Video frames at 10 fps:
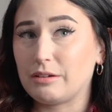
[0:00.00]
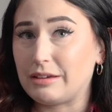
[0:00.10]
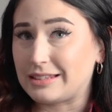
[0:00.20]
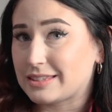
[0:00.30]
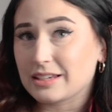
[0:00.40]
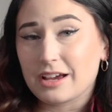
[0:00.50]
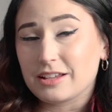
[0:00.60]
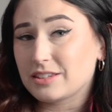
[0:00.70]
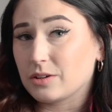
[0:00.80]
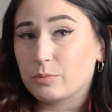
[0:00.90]
it's
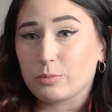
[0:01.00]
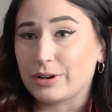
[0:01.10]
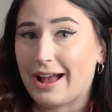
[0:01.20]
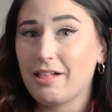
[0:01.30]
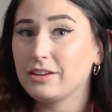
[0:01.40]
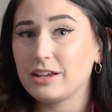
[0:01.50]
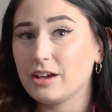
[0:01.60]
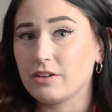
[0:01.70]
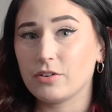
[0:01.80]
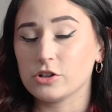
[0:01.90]
a reality
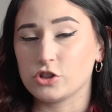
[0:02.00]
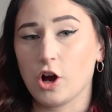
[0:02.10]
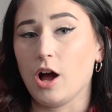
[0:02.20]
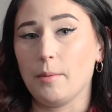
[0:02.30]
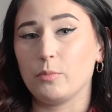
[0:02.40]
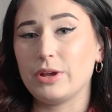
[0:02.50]
of our job.